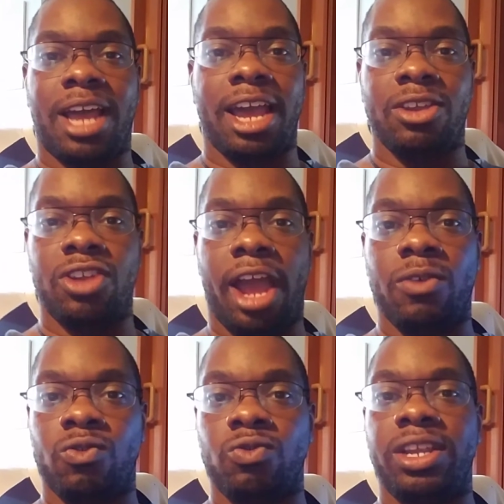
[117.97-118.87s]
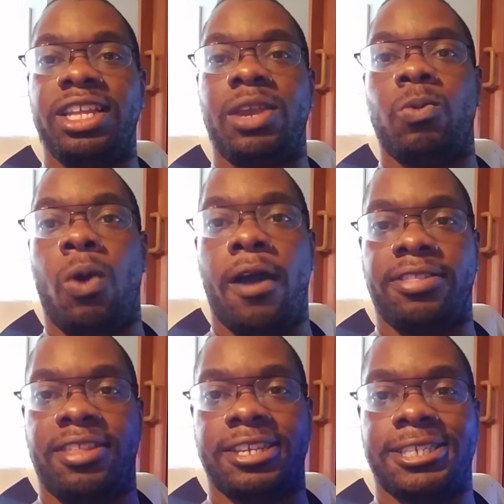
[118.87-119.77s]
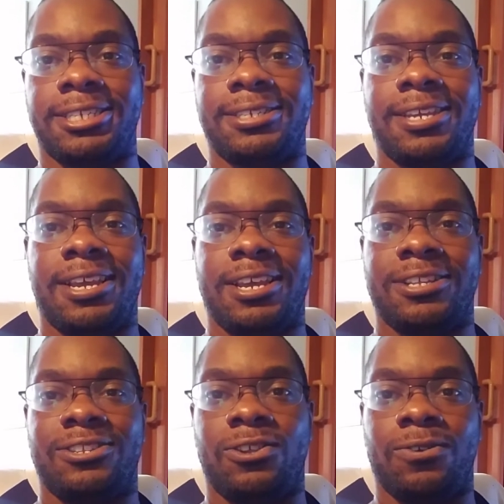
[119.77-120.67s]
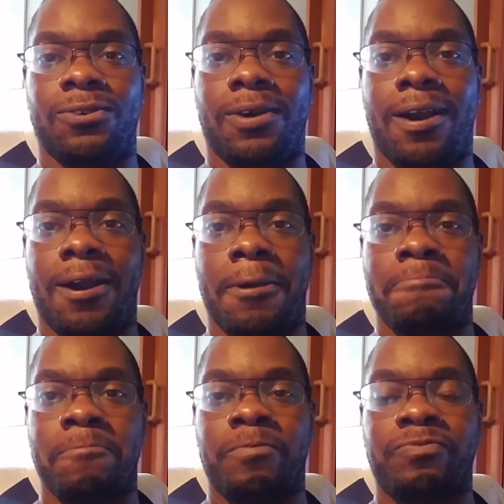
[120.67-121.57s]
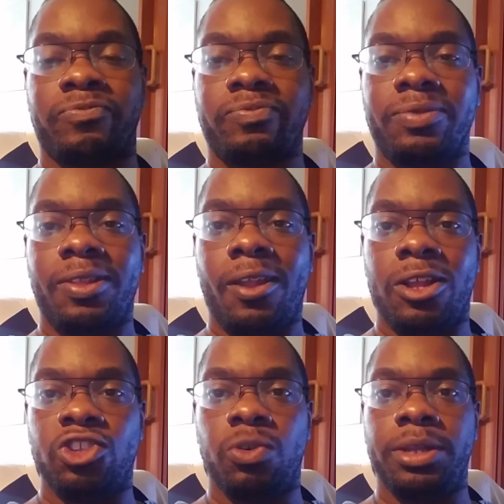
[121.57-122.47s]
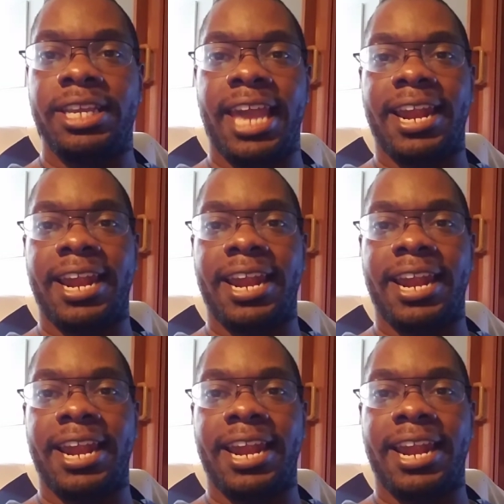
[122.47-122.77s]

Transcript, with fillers: I I really want this to um to really get